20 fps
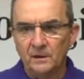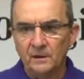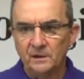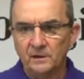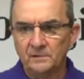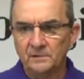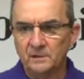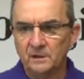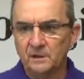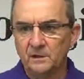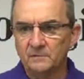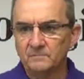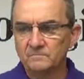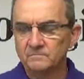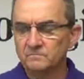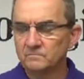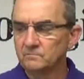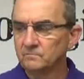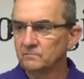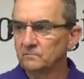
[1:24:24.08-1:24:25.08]
And
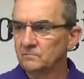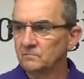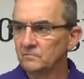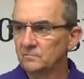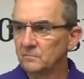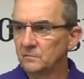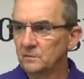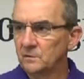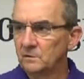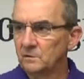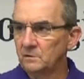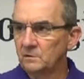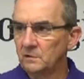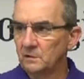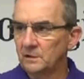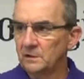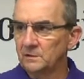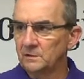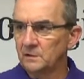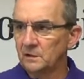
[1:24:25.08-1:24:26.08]
um,
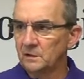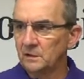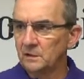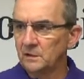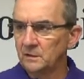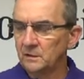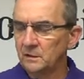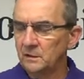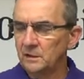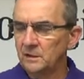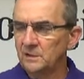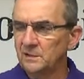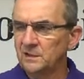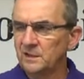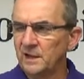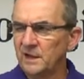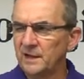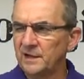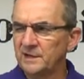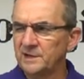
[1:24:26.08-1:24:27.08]
and uh,
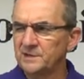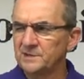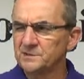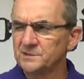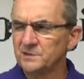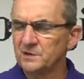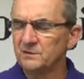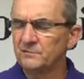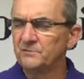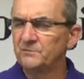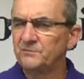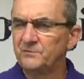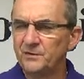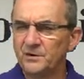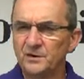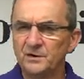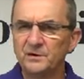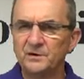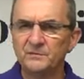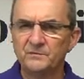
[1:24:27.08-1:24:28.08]
it has a
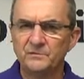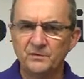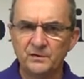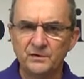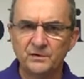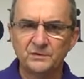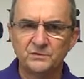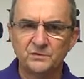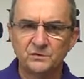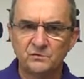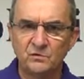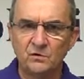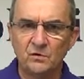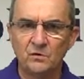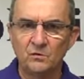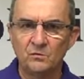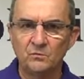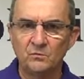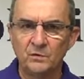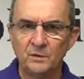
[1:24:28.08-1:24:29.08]
very, very
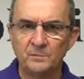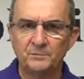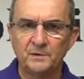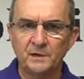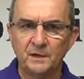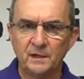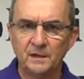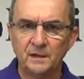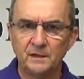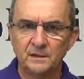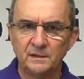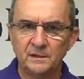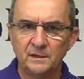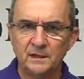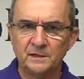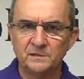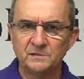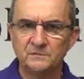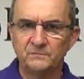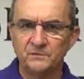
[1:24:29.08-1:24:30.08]
strong riptide. It
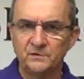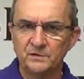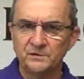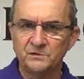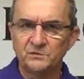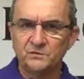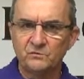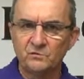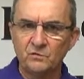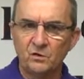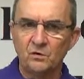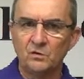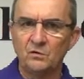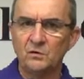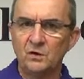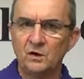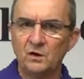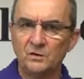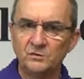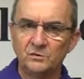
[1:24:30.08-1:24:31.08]
has a very
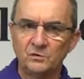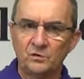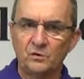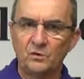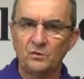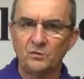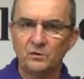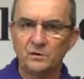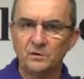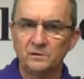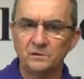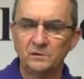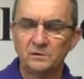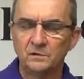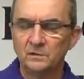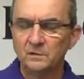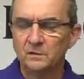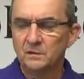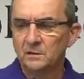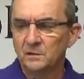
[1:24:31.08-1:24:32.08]
strong undercurrent
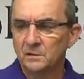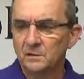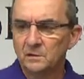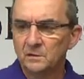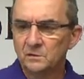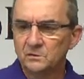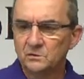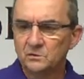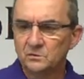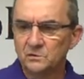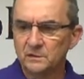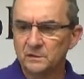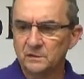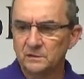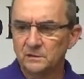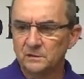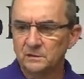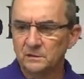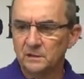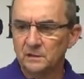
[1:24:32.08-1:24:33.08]
to
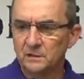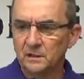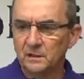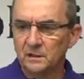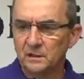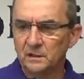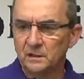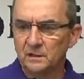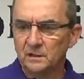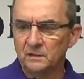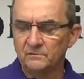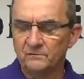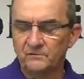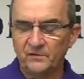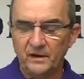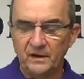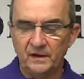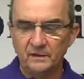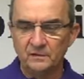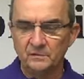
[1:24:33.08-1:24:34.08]
it. Uh, in
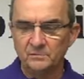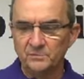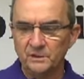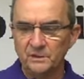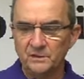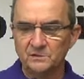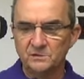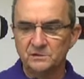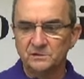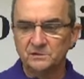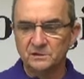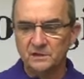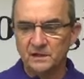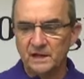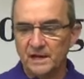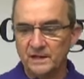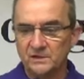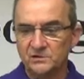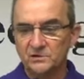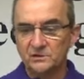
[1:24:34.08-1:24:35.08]
fact, the beach is
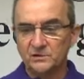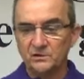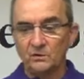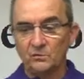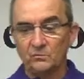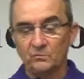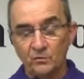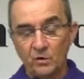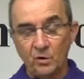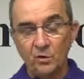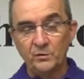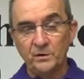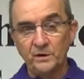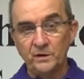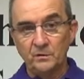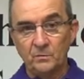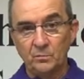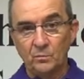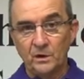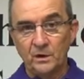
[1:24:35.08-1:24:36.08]
actually
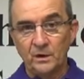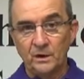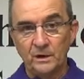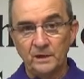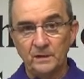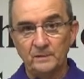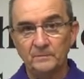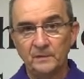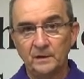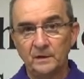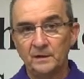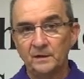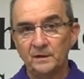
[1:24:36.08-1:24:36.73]
eroding away.